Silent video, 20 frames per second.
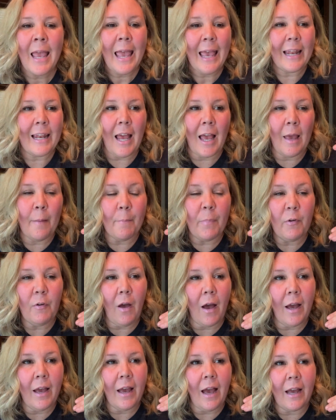And
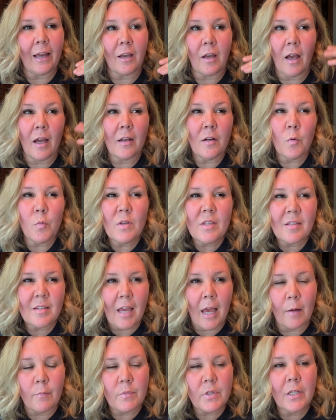I kind of was
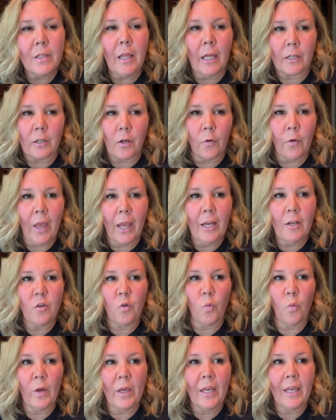tempted, like, okay,
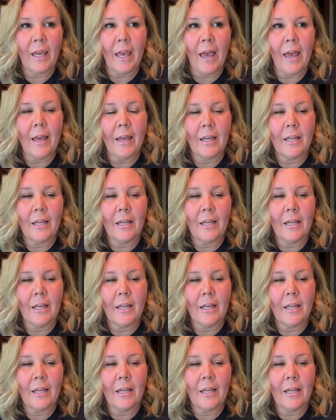do we get